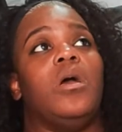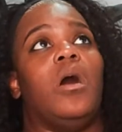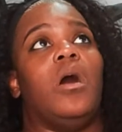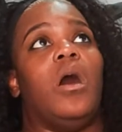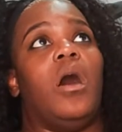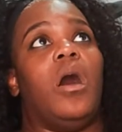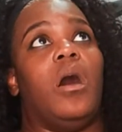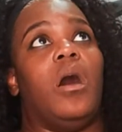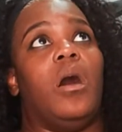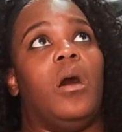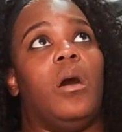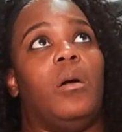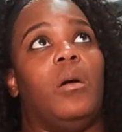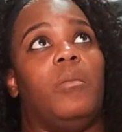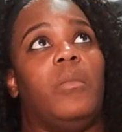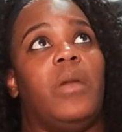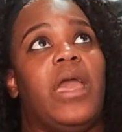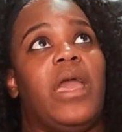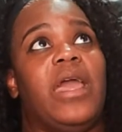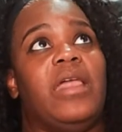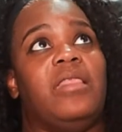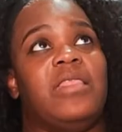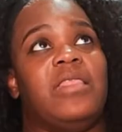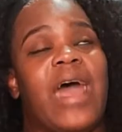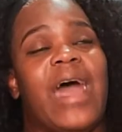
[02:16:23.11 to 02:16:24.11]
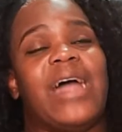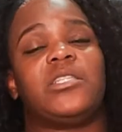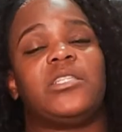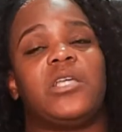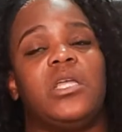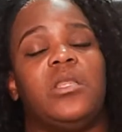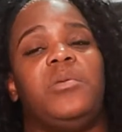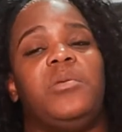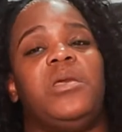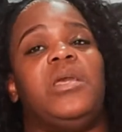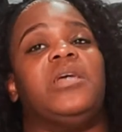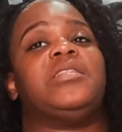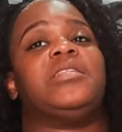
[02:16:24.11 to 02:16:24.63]
And that's going
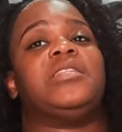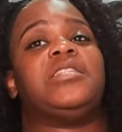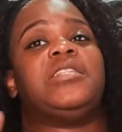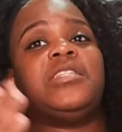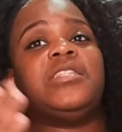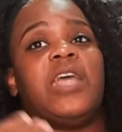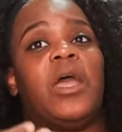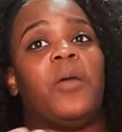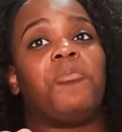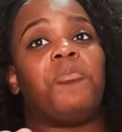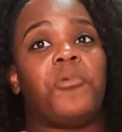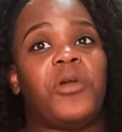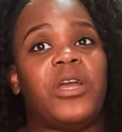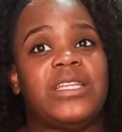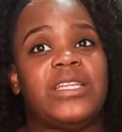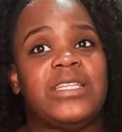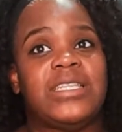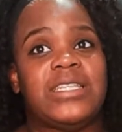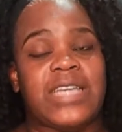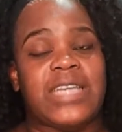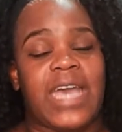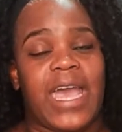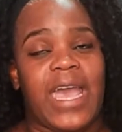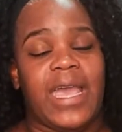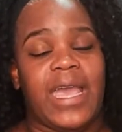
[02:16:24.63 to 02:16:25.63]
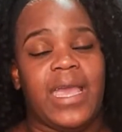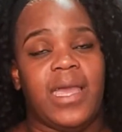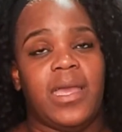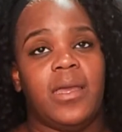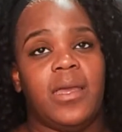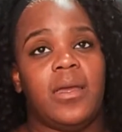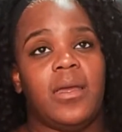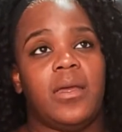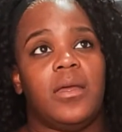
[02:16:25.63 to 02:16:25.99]
to be a separate day,